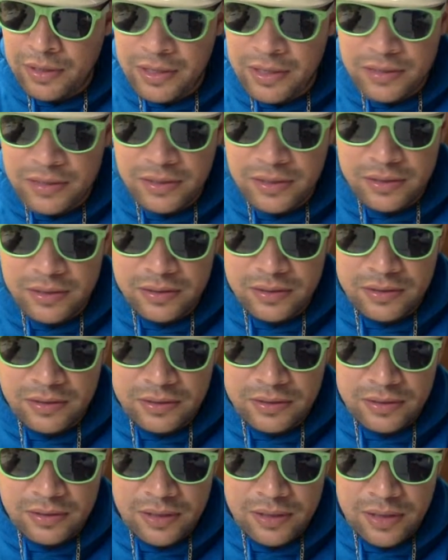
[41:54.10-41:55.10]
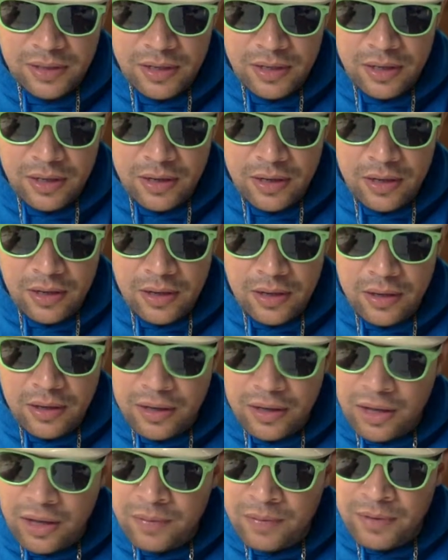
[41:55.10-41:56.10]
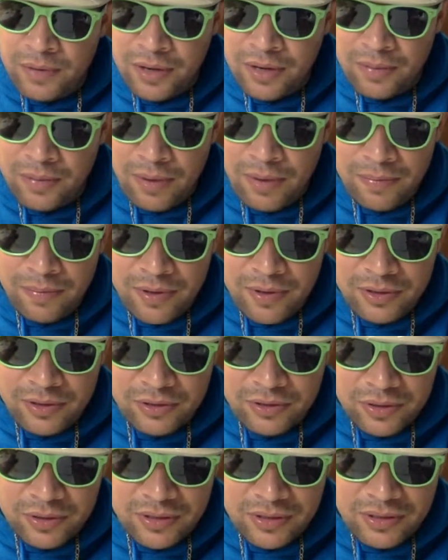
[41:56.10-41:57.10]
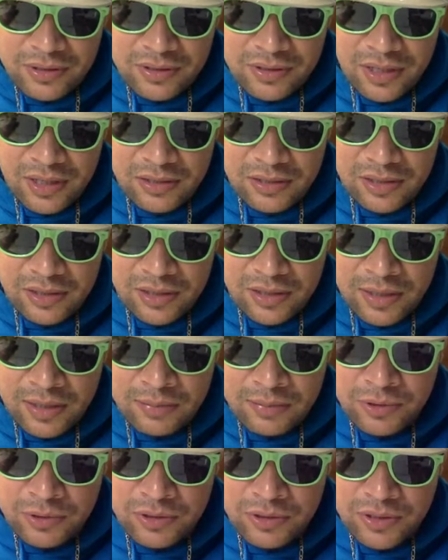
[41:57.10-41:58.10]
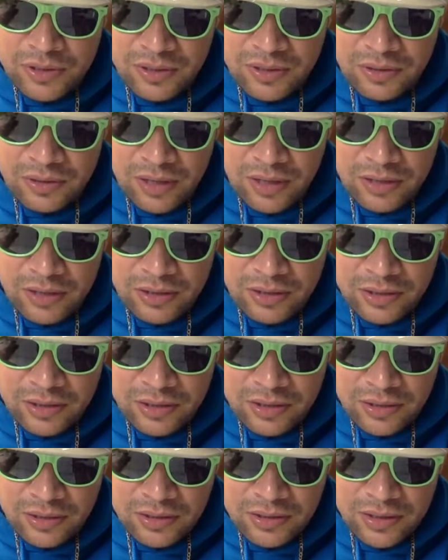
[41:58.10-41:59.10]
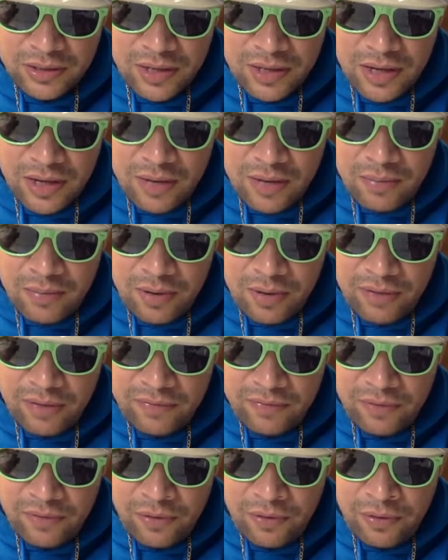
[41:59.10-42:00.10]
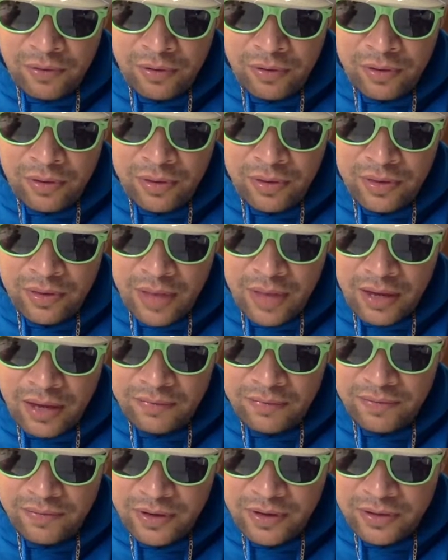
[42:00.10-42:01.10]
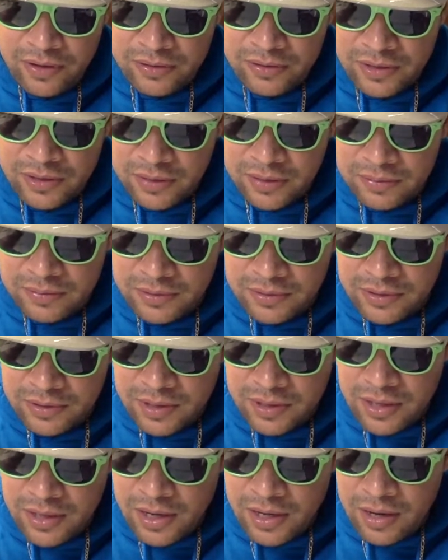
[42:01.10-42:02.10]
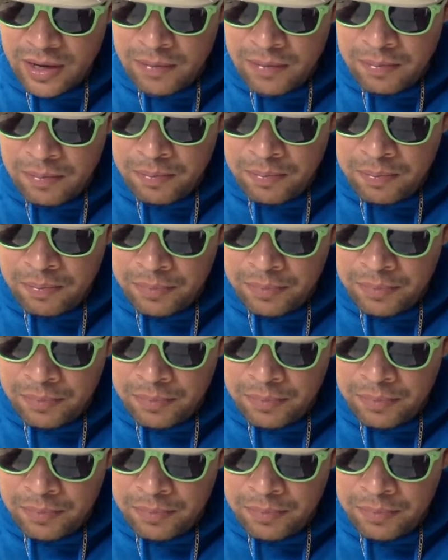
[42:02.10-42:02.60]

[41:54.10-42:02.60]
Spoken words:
innocence. Come here, my mistress, as a temptress so luscious, bring forth thy fingertips and